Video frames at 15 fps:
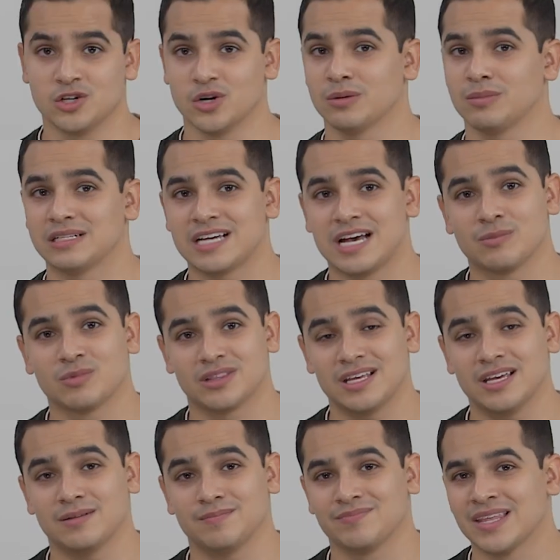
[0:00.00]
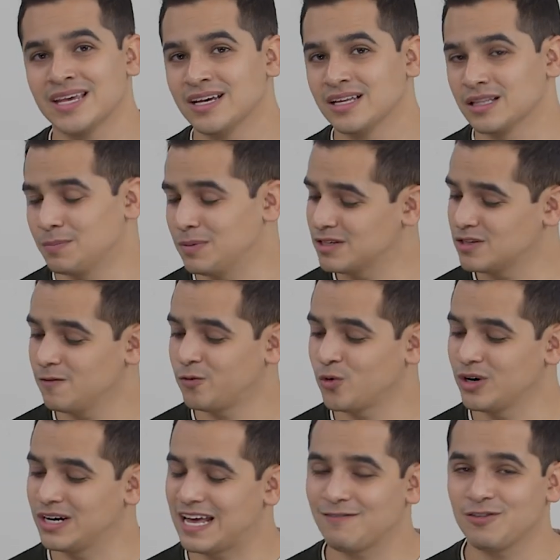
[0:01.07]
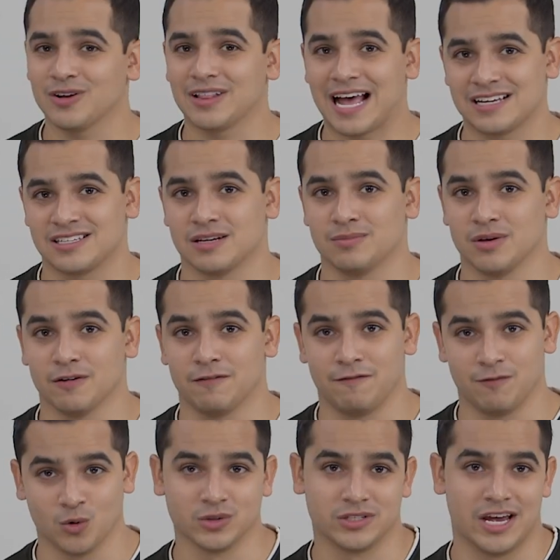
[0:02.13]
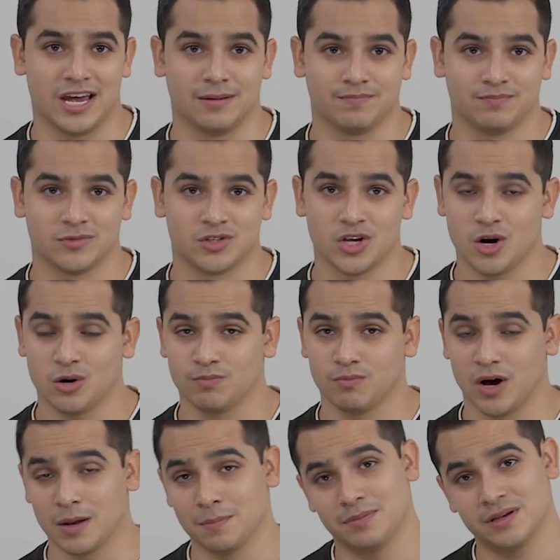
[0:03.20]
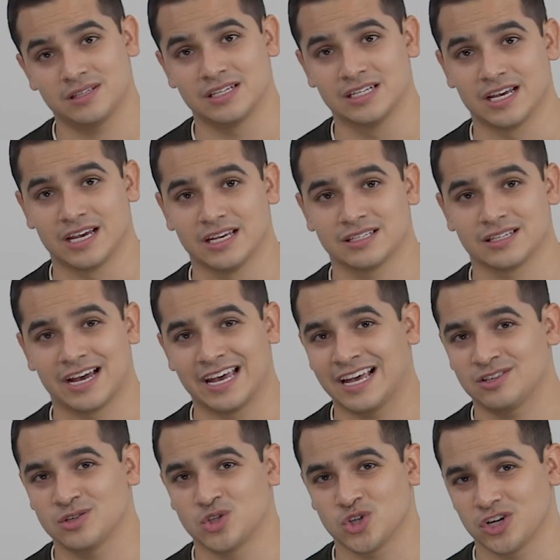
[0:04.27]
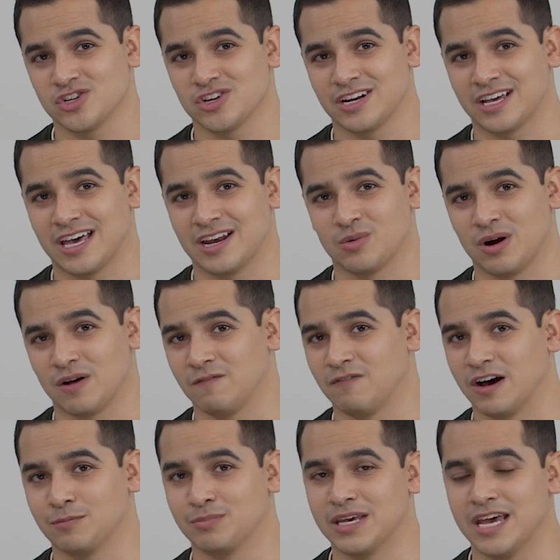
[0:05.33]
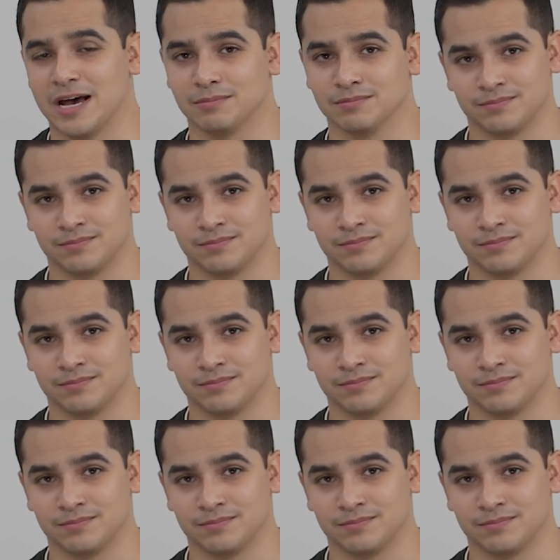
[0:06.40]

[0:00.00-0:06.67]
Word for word: During my time with it, the Pixel 4 never lasted me a full day. So on busy days, I had to charge it again around 5 p.m.